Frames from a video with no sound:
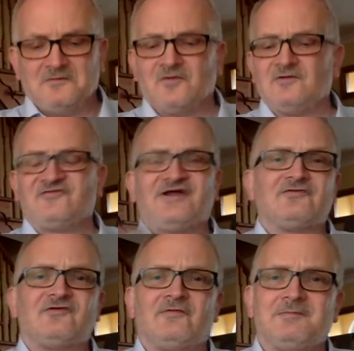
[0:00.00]
Ugliest
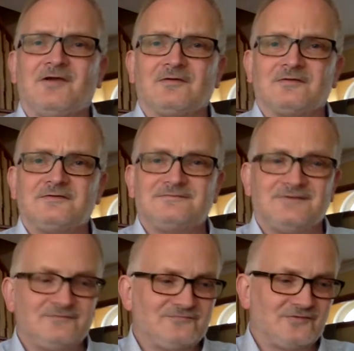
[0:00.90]
House on the Block
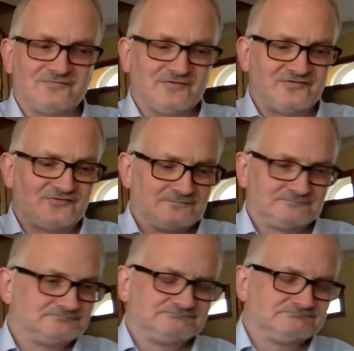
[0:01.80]
off this.
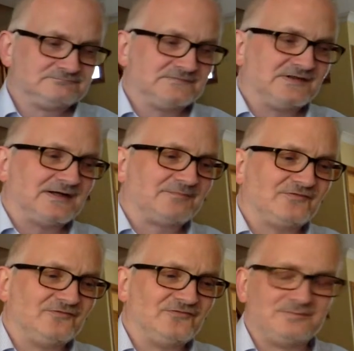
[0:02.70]

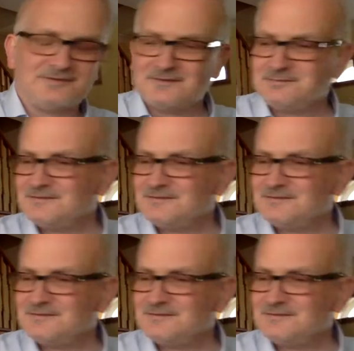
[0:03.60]
Absolutely superb.